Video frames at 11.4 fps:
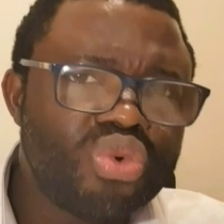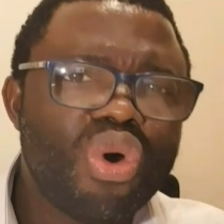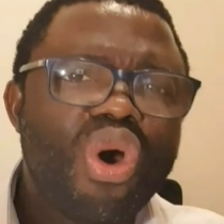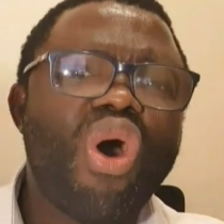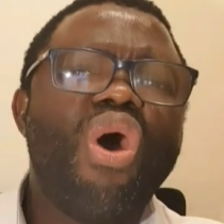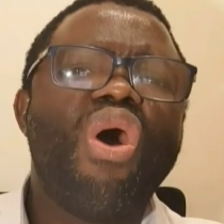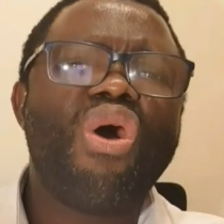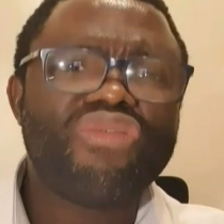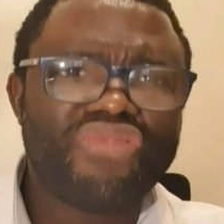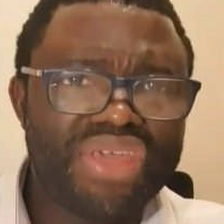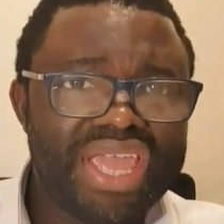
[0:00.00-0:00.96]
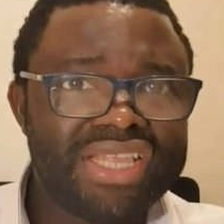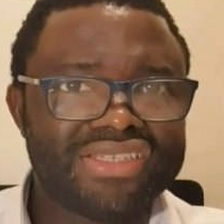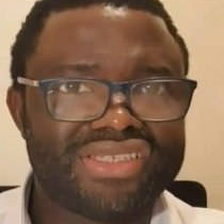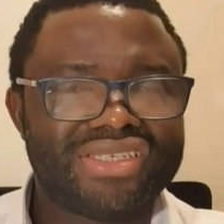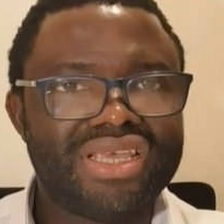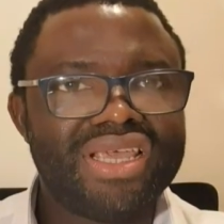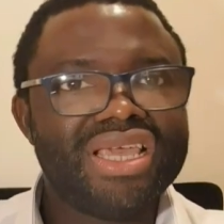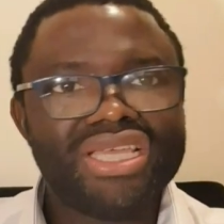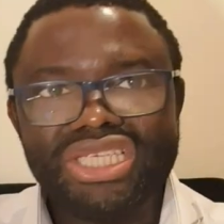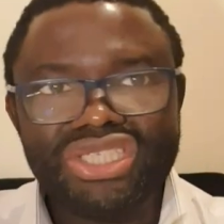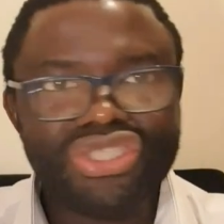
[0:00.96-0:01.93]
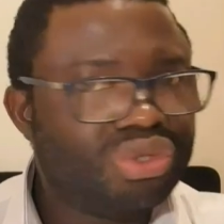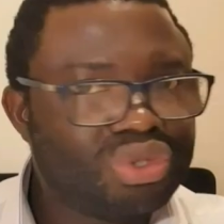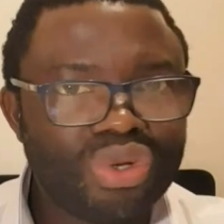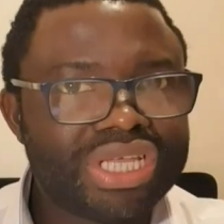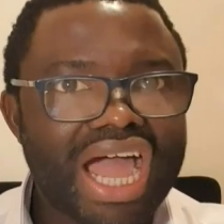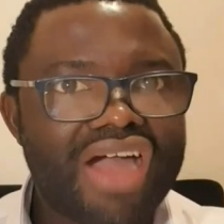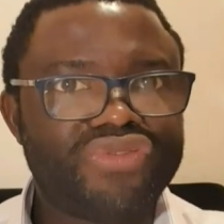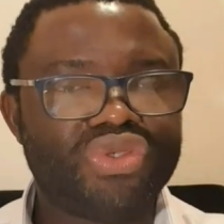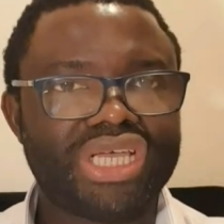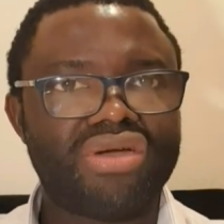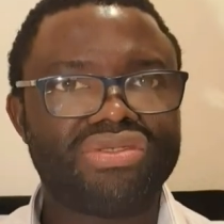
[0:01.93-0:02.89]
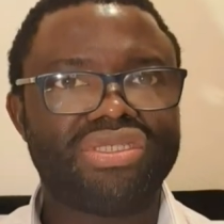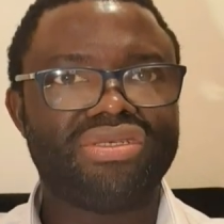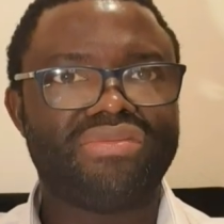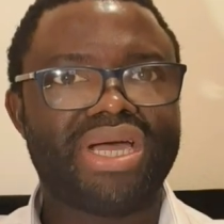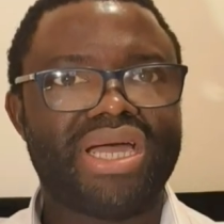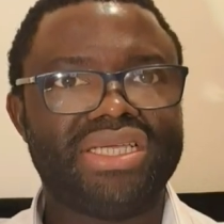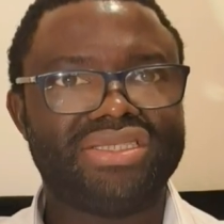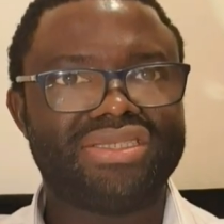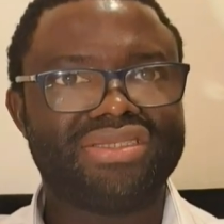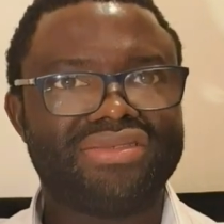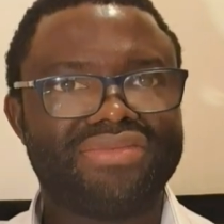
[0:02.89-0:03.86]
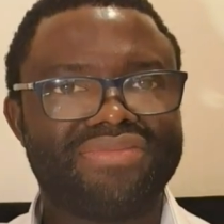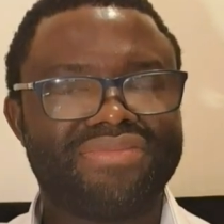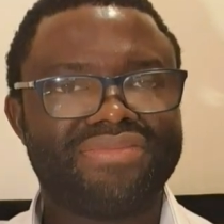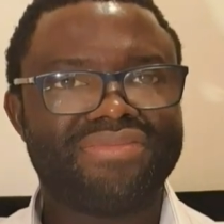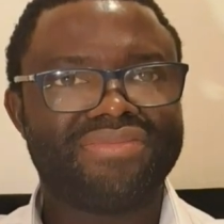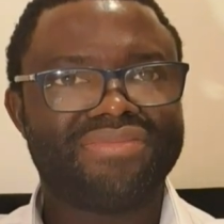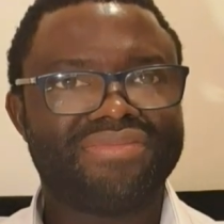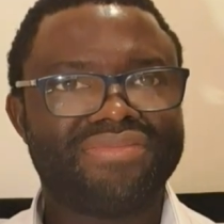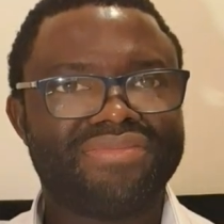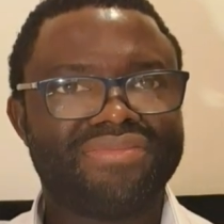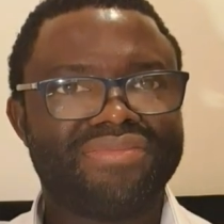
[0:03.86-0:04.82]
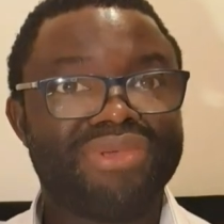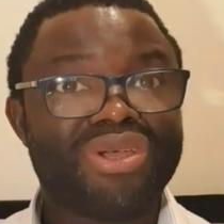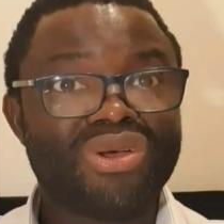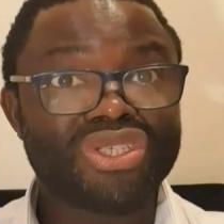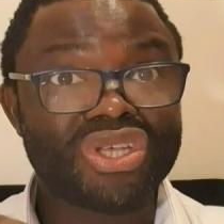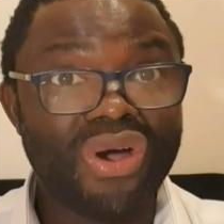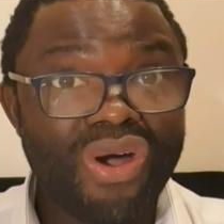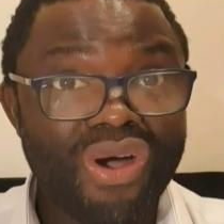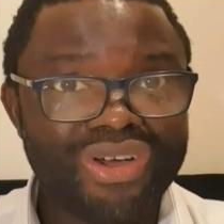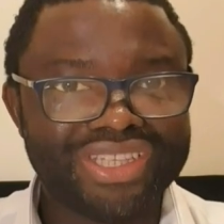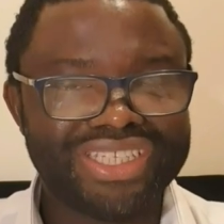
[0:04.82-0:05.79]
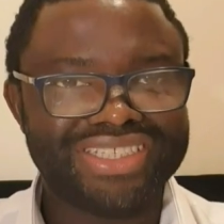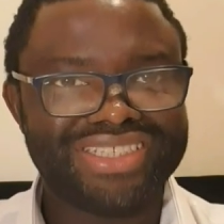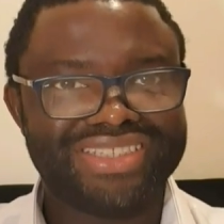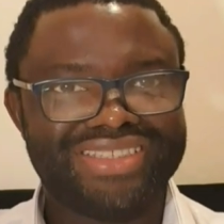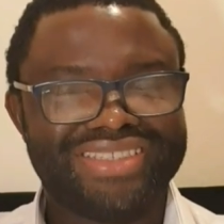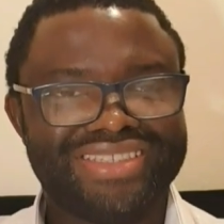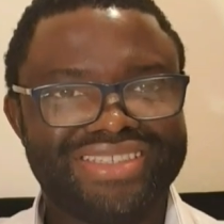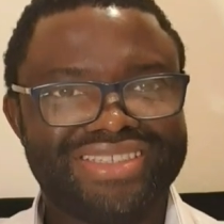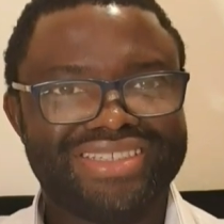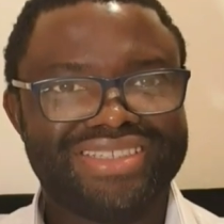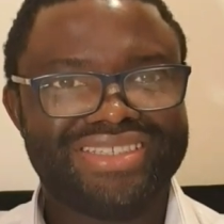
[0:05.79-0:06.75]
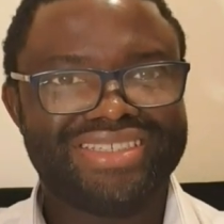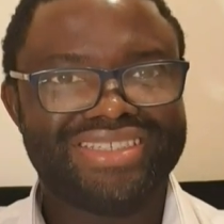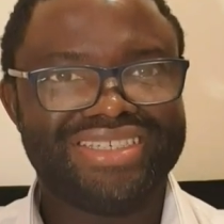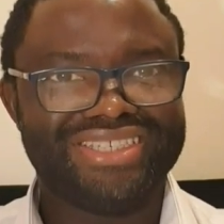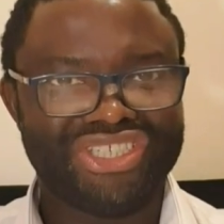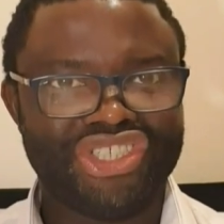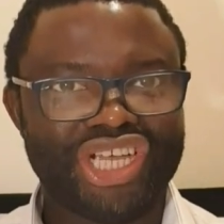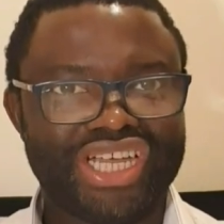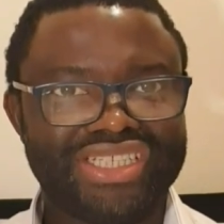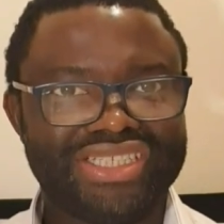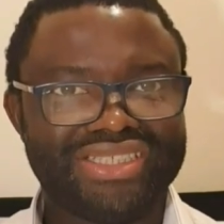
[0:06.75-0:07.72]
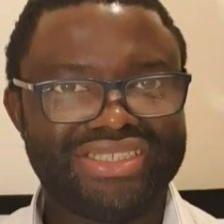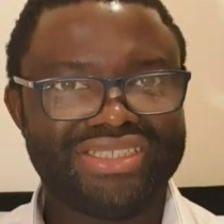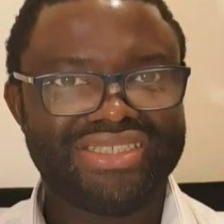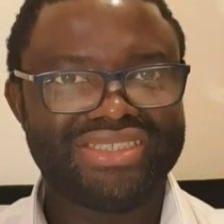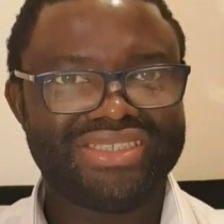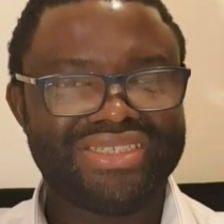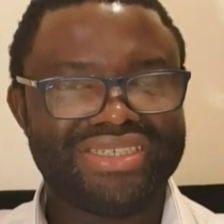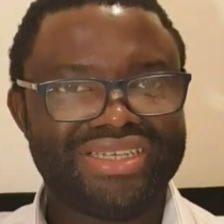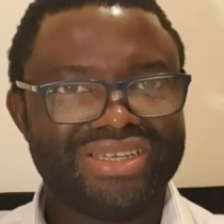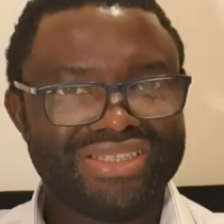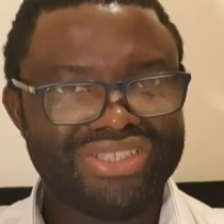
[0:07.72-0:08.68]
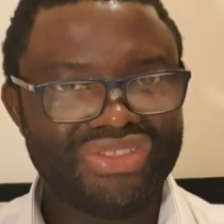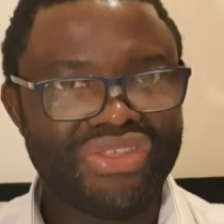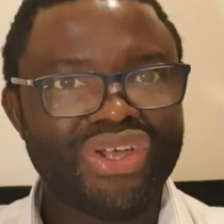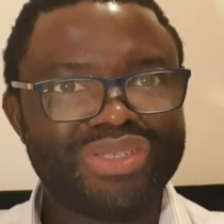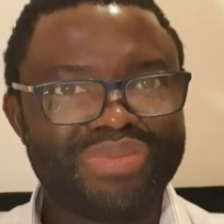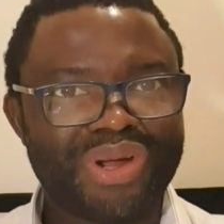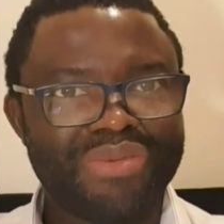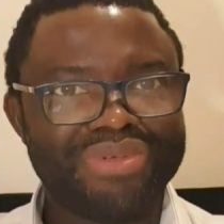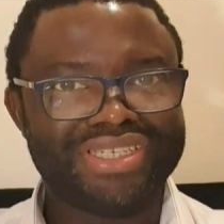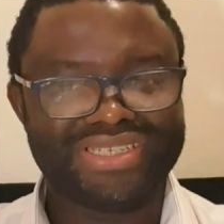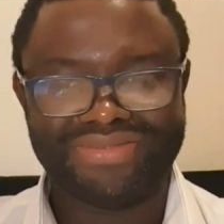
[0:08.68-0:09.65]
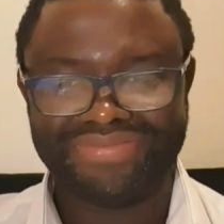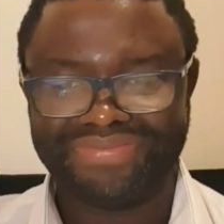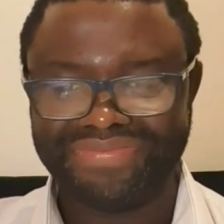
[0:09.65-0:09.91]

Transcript: do all things. You don't have to doubt in your mind because God is in charge. The third promise